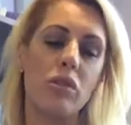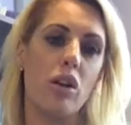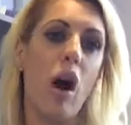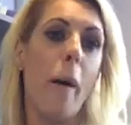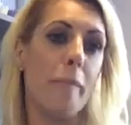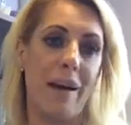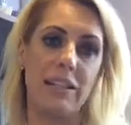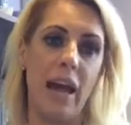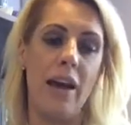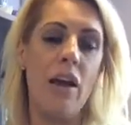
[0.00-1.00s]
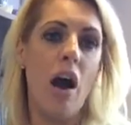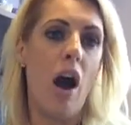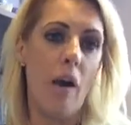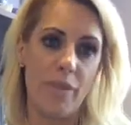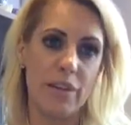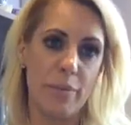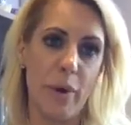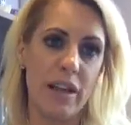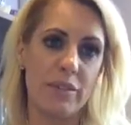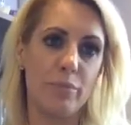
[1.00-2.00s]
combater of the
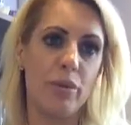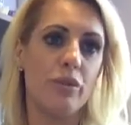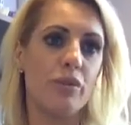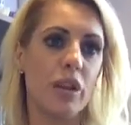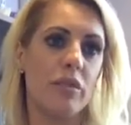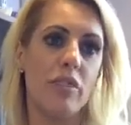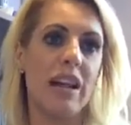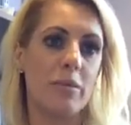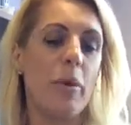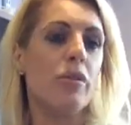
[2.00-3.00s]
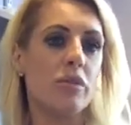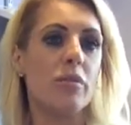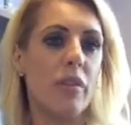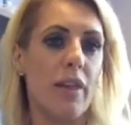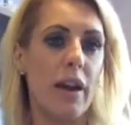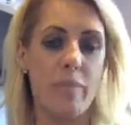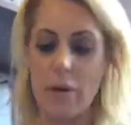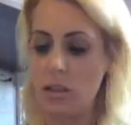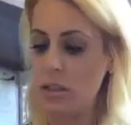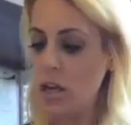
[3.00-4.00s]
depressed mood as opposed to a
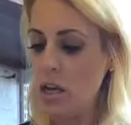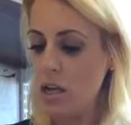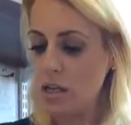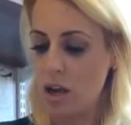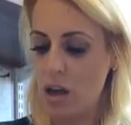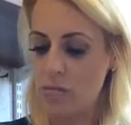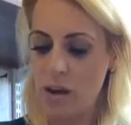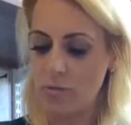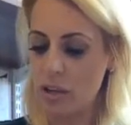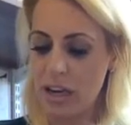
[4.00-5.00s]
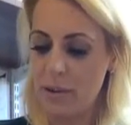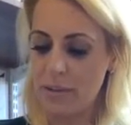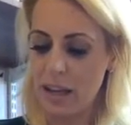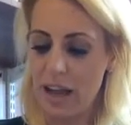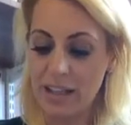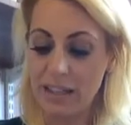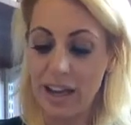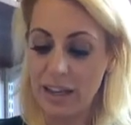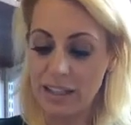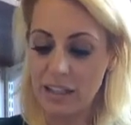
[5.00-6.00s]
therapist. So I'm just going to label that as
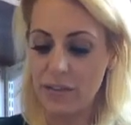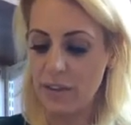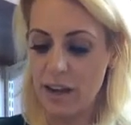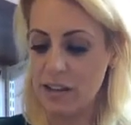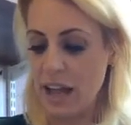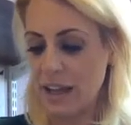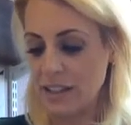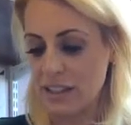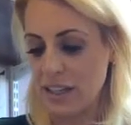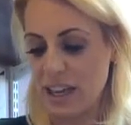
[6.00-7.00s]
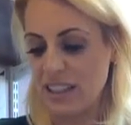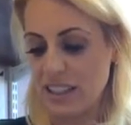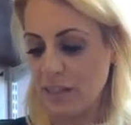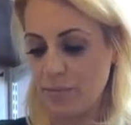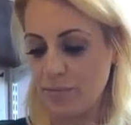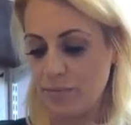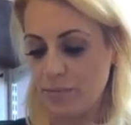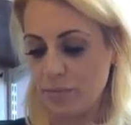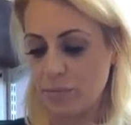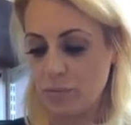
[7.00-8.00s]
negative and exercise.
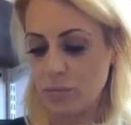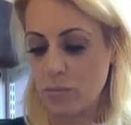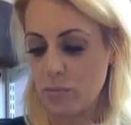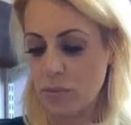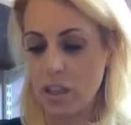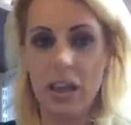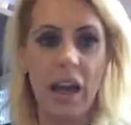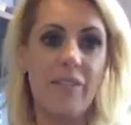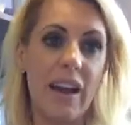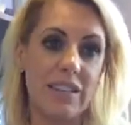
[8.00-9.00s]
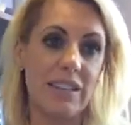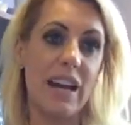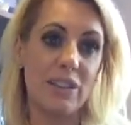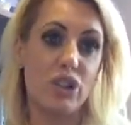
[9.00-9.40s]
Yeah, if exercise